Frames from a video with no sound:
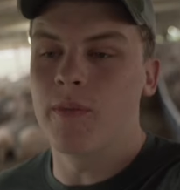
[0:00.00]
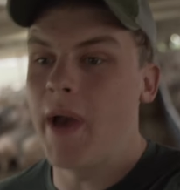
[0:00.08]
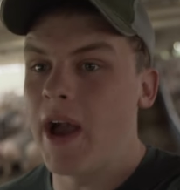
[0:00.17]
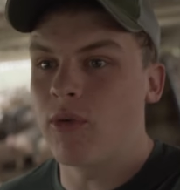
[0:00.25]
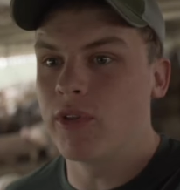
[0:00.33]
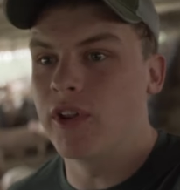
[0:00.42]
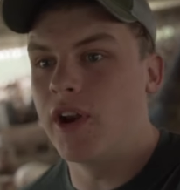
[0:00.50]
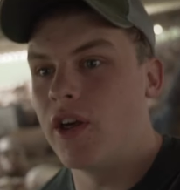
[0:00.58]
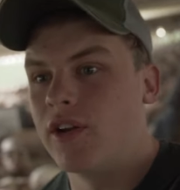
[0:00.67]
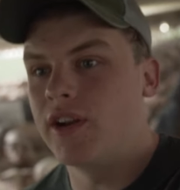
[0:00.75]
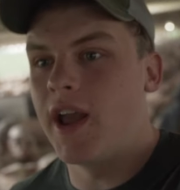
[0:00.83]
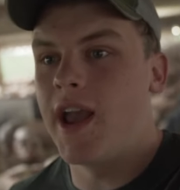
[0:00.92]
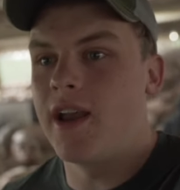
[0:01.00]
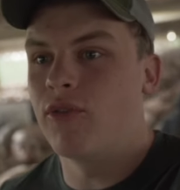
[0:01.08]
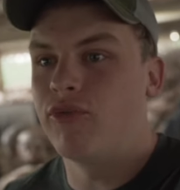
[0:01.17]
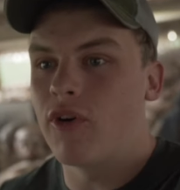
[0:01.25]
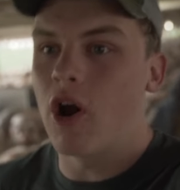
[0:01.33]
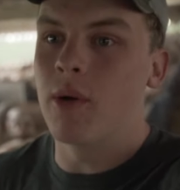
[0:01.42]
We're back with another day
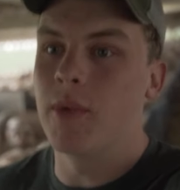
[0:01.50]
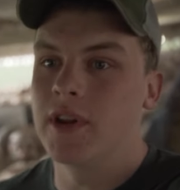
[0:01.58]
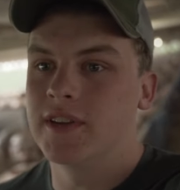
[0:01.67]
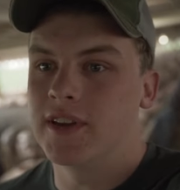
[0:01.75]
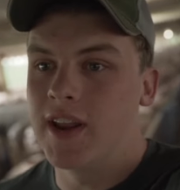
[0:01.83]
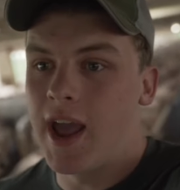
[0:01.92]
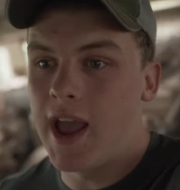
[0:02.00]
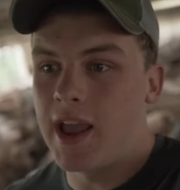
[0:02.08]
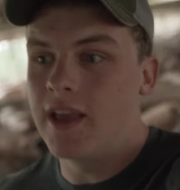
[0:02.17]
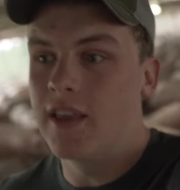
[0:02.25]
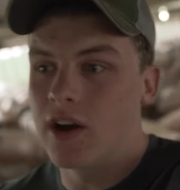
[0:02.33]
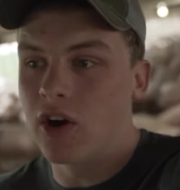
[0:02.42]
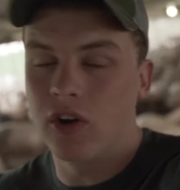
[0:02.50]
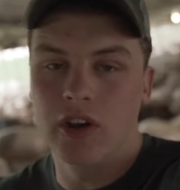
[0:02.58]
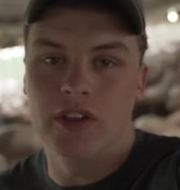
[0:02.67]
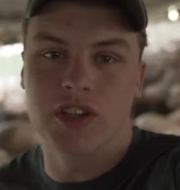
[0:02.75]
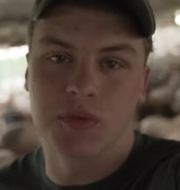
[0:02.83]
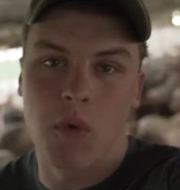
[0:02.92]
of farming today.
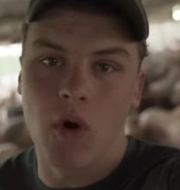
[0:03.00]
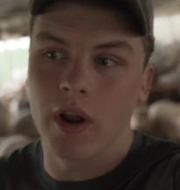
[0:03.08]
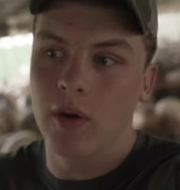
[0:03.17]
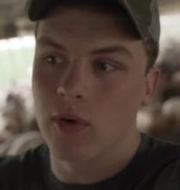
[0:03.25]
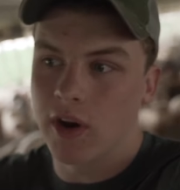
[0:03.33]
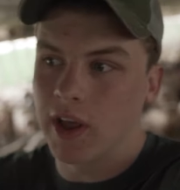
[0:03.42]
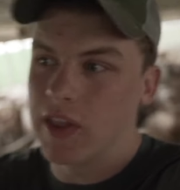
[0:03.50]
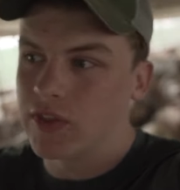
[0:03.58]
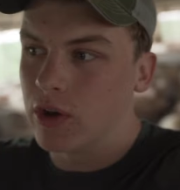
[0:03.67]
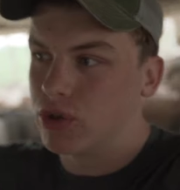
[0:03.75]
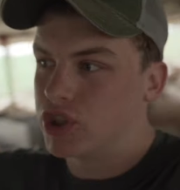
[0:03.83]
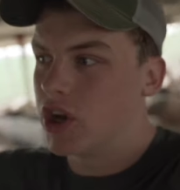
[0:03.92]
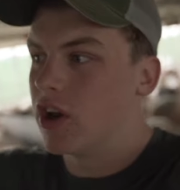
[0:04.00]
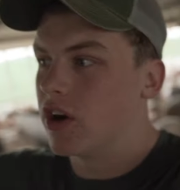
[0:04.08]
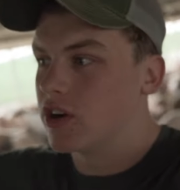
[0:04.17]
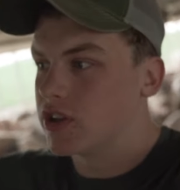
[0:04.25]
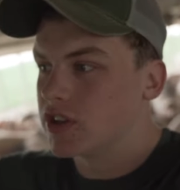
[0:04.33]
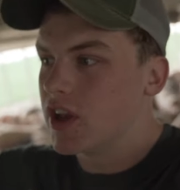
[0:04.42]
Early this morning, we're gonna get those
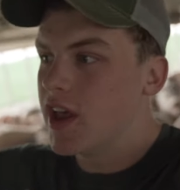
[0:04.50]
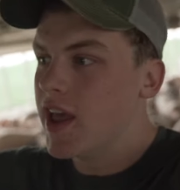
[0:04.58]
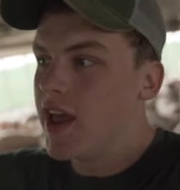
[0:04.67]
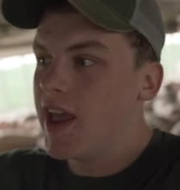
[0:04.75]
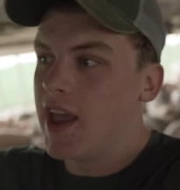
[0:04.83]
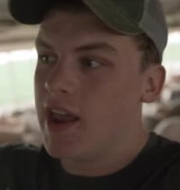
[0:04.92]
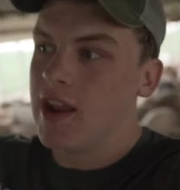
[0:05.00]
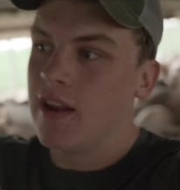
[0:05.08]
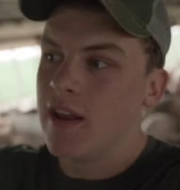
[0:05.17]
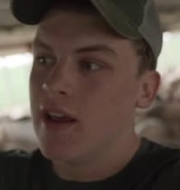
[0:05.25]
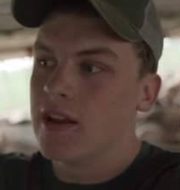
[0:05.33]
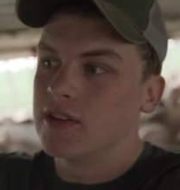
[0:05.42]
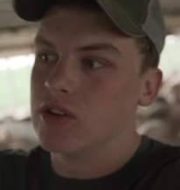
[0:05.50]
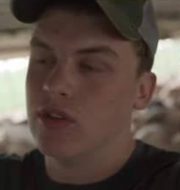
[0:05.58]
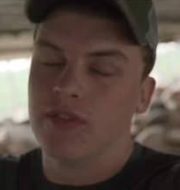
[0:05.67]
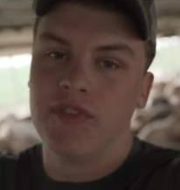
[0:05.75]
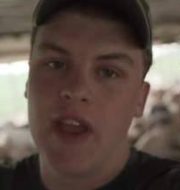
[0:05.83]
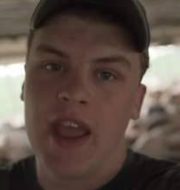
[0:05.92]
shutters into
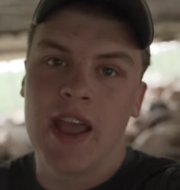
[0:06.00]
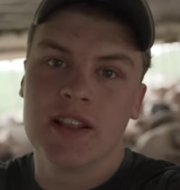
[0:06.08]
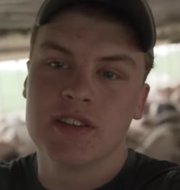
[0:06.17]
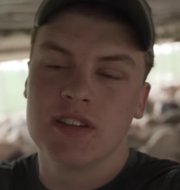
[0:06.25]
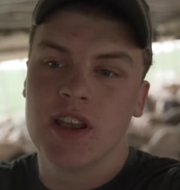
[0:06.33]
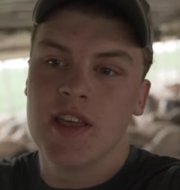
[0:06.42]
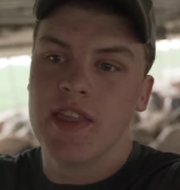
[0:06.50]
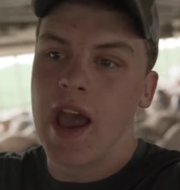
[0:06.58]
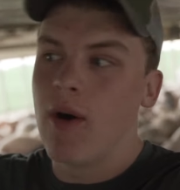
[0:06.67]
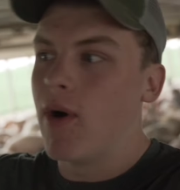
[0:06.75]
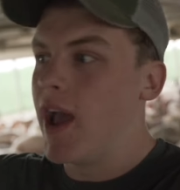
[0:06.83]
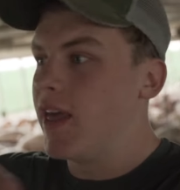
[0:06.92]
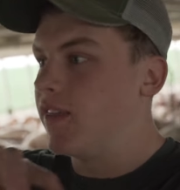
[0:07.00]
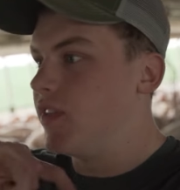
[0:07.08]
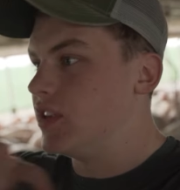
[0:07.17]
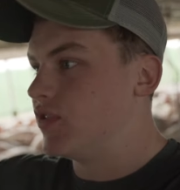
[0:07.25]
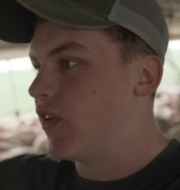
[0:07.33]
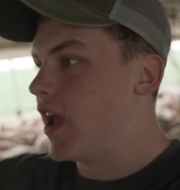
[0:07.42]
the fans. That way that
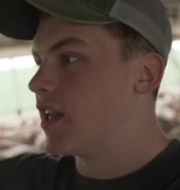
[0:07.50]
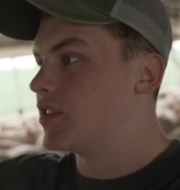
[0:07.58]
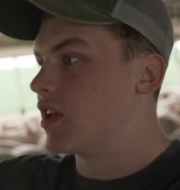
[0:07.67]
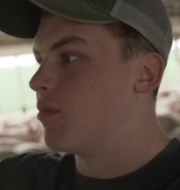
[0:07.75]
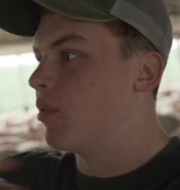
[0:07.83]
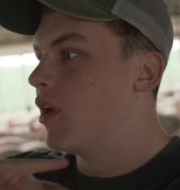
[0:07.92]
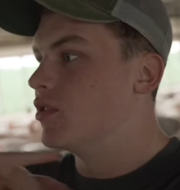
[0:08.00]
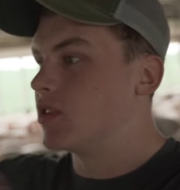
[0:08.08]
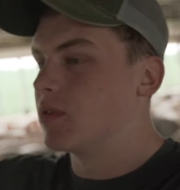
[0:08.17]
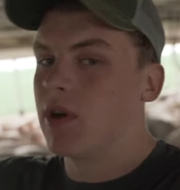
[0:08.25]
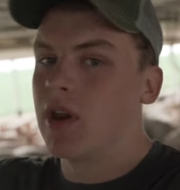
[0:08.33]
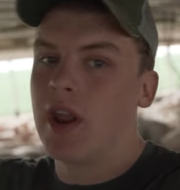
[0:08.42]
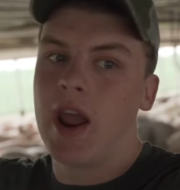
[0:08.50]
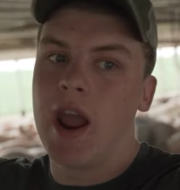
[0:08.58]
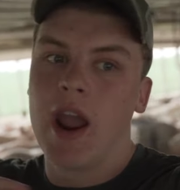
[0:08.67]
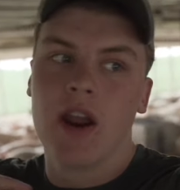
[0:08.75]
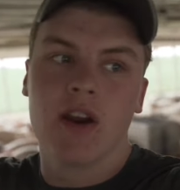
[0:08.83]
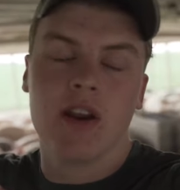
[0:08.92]
these fans can blow some
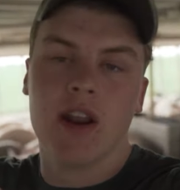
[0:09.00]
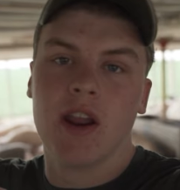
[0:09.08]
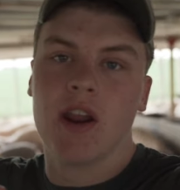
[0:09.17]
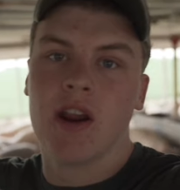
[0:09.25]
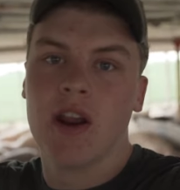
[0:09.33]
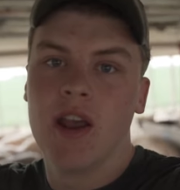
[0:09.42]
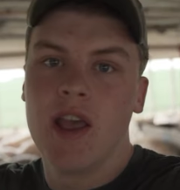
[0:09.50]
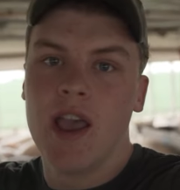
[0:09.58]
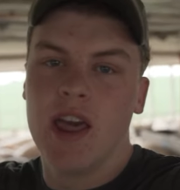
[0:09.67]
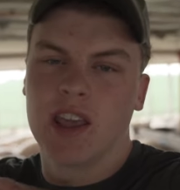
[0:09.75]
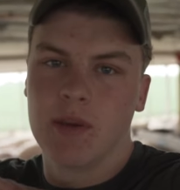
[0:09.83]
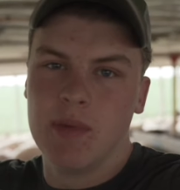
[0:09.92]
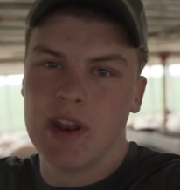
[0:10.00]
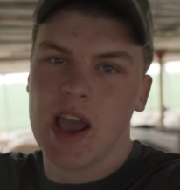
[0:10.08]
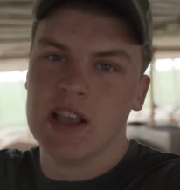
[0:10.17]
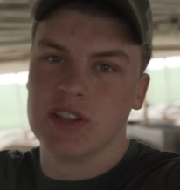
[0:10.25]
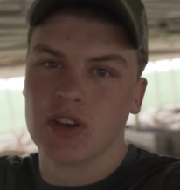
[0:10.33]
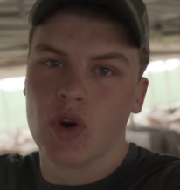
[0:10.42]
air in here and it can be
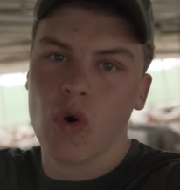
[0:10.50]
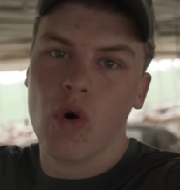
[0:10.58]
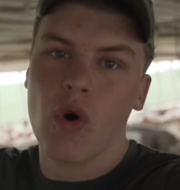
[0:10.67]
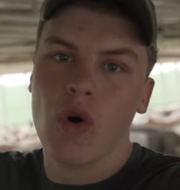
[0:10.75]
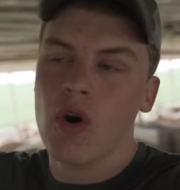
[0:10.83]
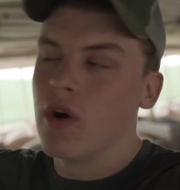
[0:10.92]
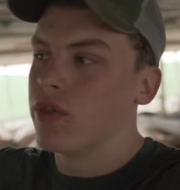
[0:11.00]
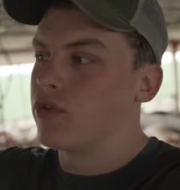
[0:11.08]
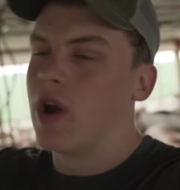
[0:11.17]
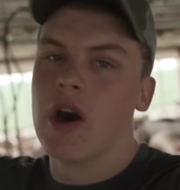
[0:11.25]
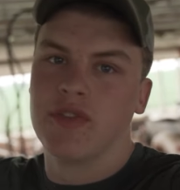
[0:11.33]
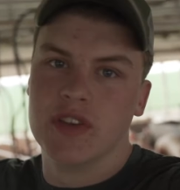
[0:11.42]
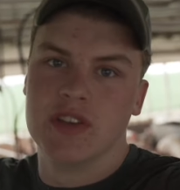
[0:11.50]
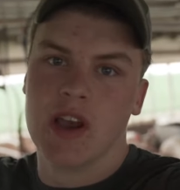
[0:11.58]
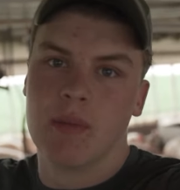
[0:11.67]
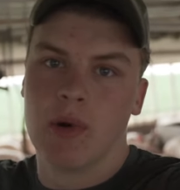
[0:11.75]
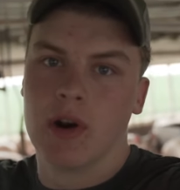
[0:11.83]
nice and cool throughout the summer.